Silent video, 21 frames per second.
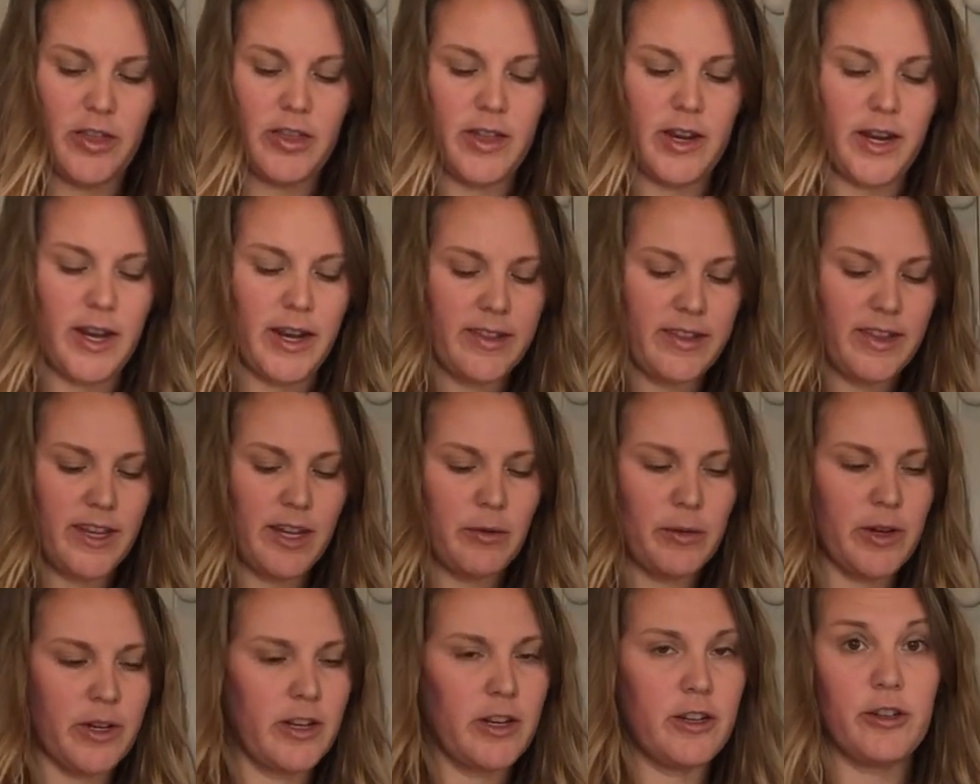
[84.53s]
The next thing
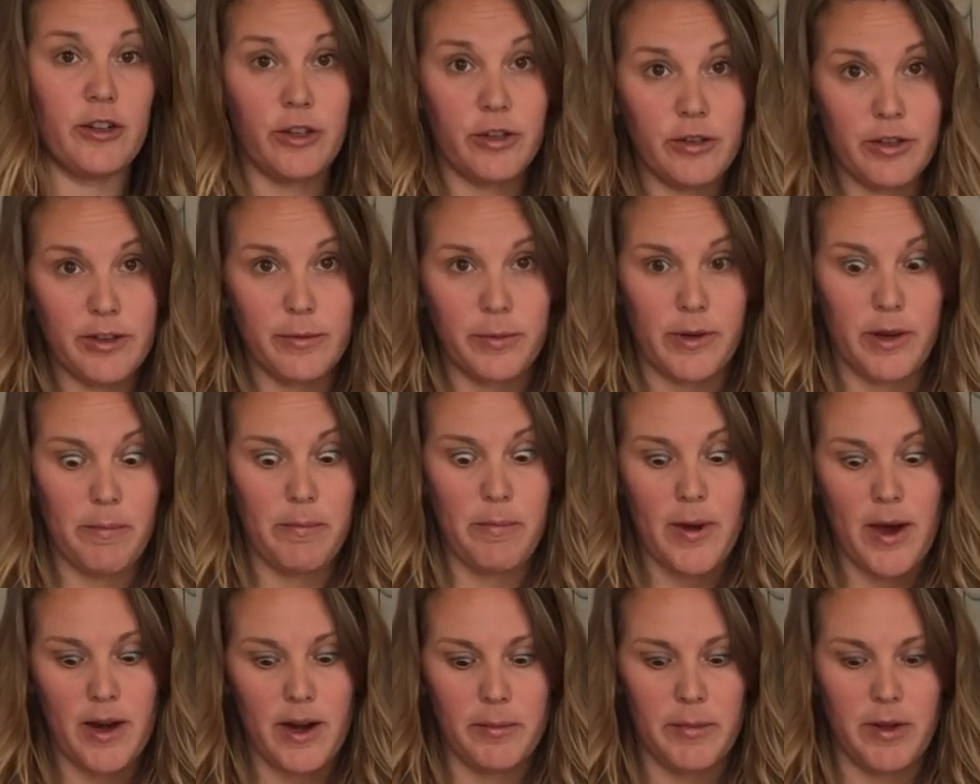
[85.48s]
we're going to do is put our
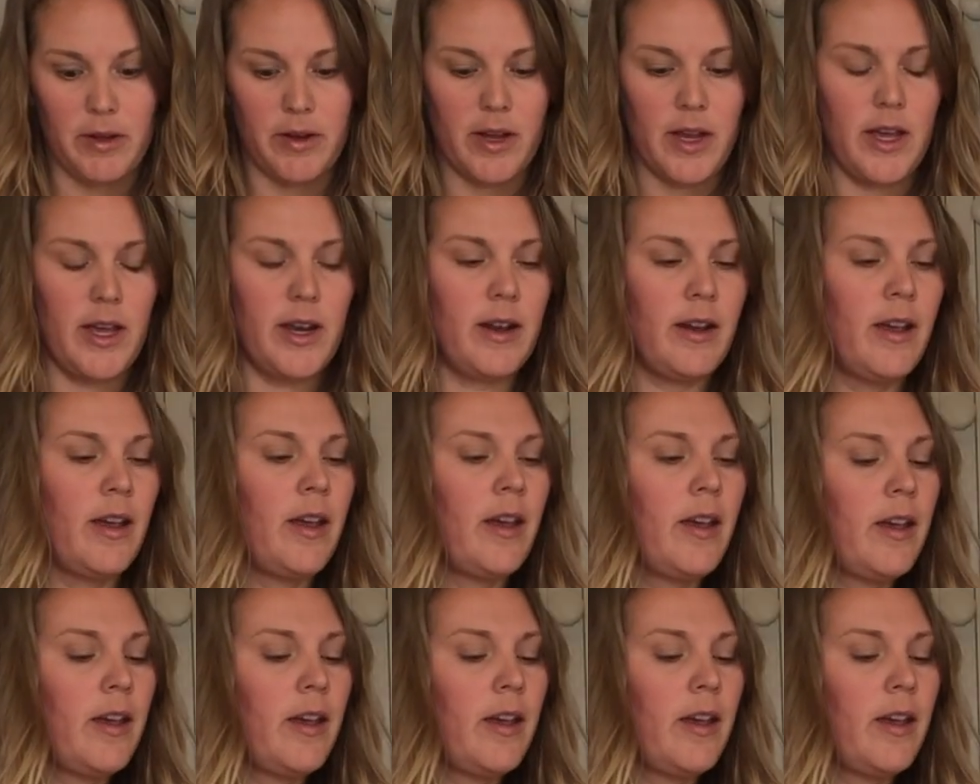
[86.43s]
buttermilk in.